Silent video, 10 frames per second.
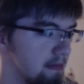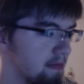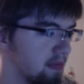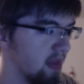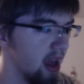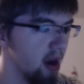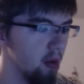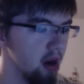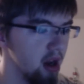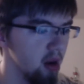
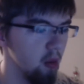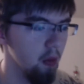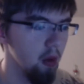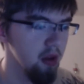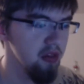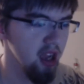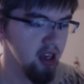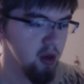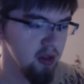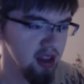Now, one thing I
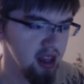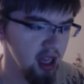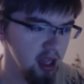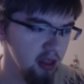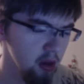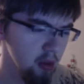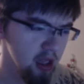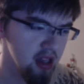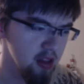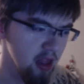do have to say though
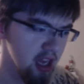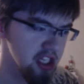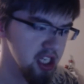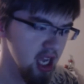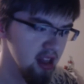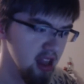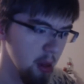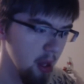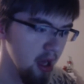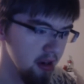is that she has a
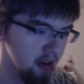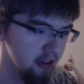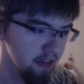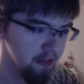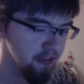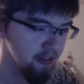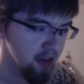lot of